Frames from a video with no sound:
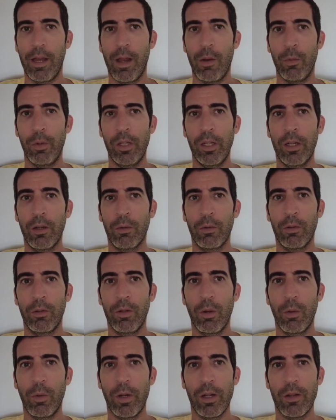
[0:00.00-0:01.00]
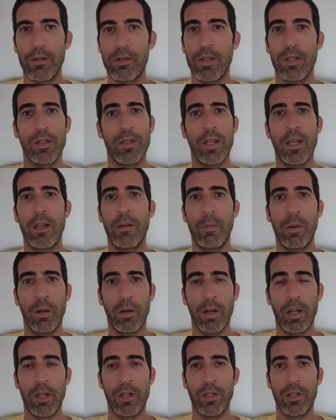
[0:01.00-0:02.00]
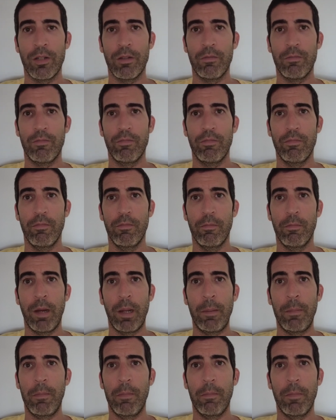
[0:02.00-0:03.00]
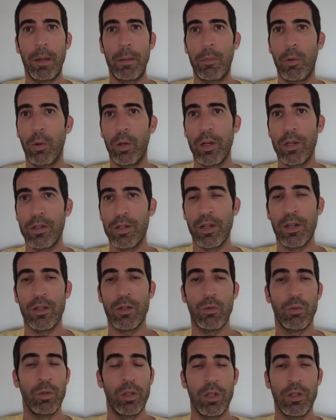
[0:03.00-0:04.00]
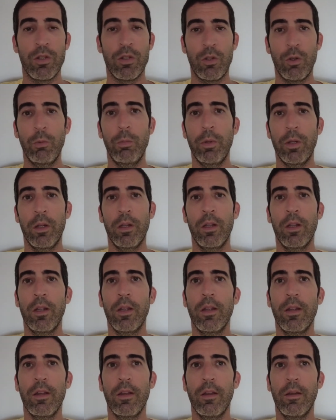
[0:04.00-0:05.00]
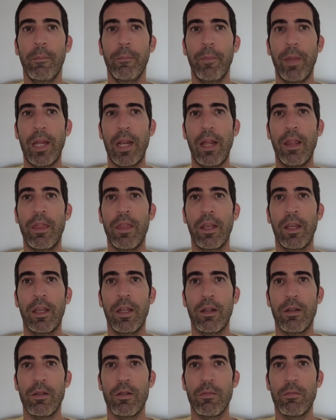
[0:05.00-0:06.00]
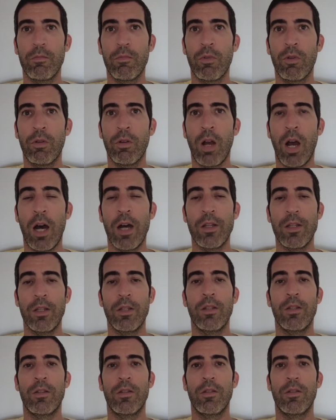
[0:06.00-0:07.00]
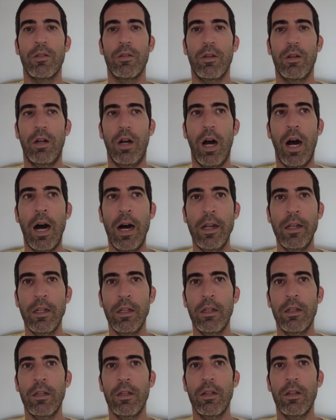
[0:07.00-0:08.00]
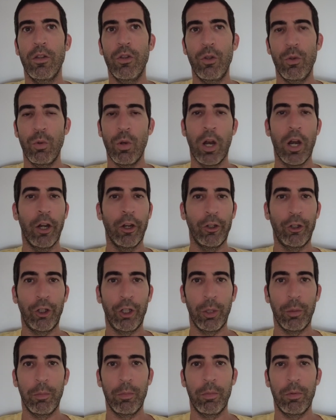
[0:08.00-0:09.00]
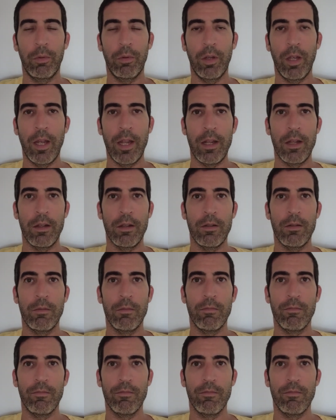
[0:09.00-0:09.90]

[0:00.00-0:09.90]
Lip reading: really don't know what else to say about it. My point is that it's really stupid. And I think it causes undue hardship and,